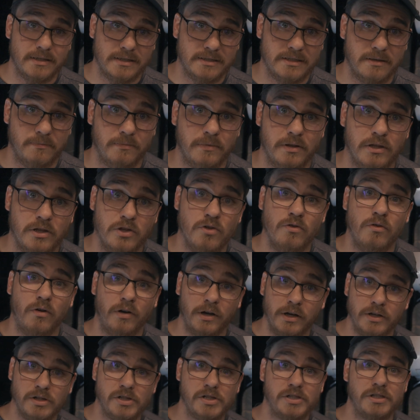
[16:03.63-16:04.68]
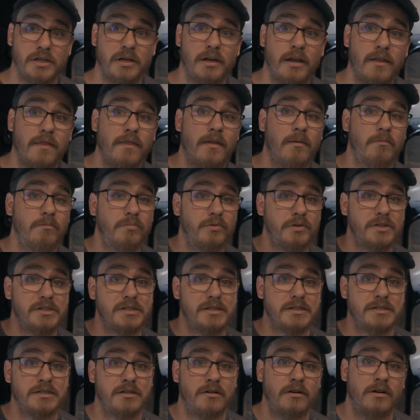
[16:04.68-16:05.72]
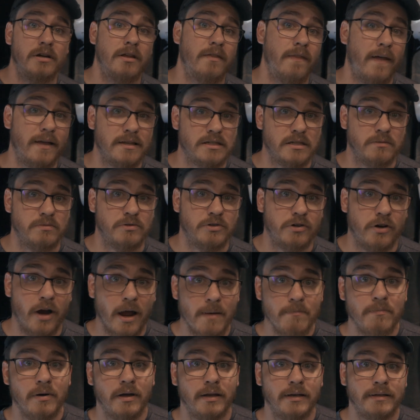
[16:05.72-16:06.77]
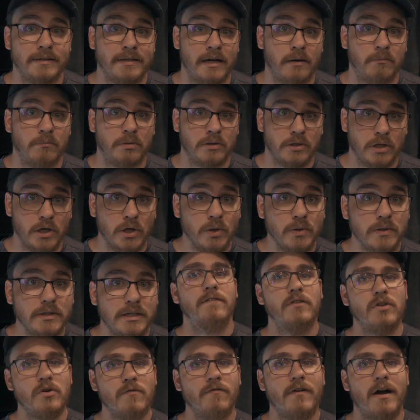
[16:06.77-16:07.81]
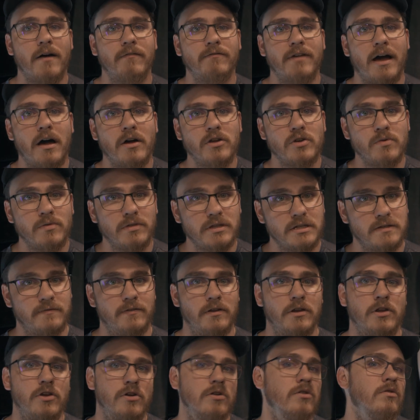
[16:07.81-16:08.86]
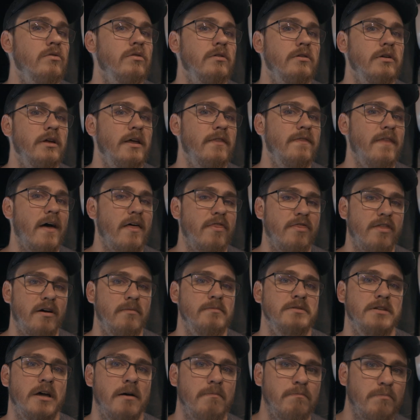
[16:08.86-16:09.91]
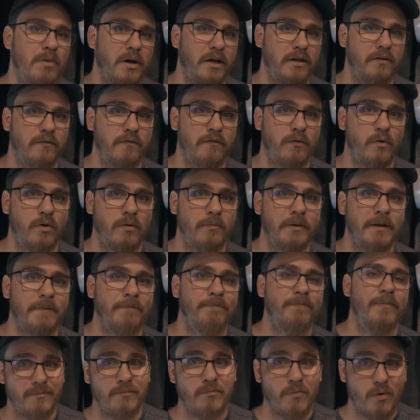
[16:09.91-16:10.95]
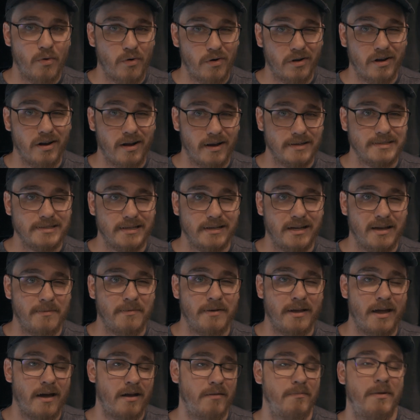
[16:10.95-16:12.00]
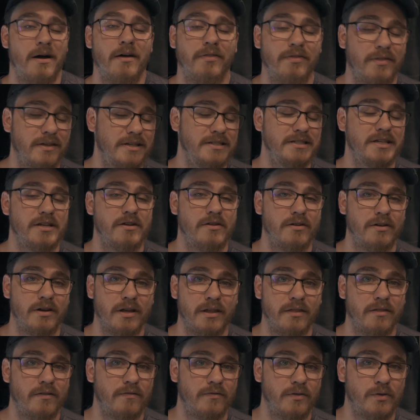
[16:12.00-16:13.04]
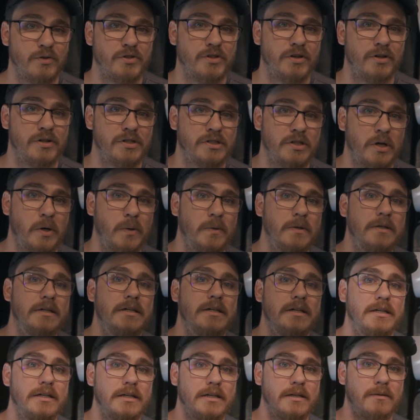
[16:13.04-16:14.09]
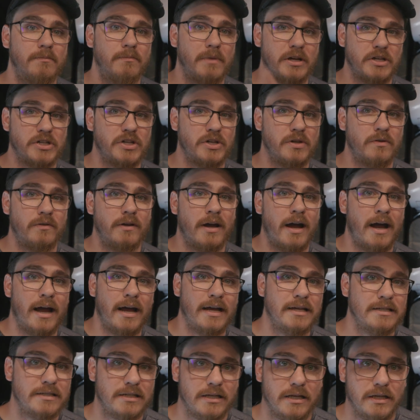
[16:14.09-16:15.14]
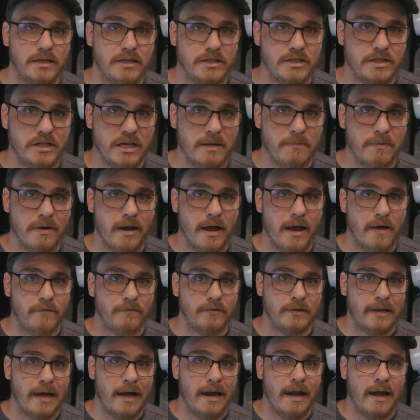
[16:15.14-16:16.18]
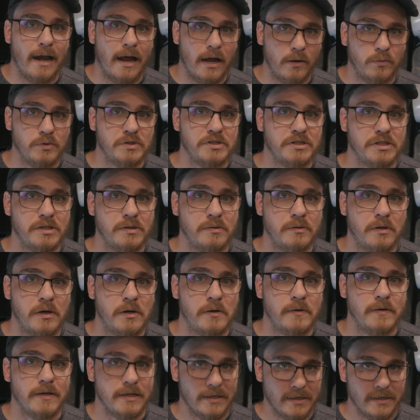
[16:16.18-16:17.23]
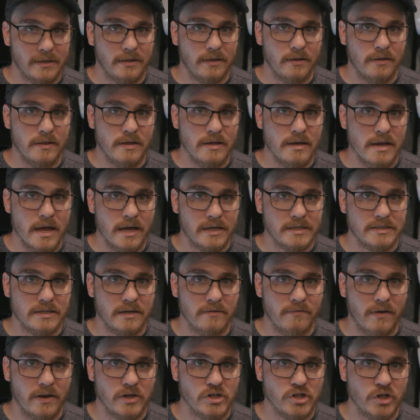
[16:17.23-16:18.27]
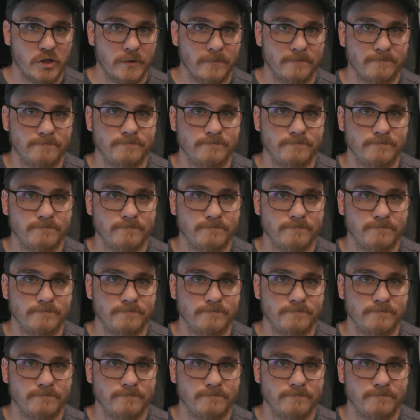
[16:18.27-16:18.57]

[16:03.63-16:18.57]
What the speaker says: like something you are interested in, then please consider hitting that subscribe button down below. If you found value in this video, hit that thumbs up button for me. More content coming out about this here in the future, so make sure you guys keep an eye out for that. I will see you though in the next adventure.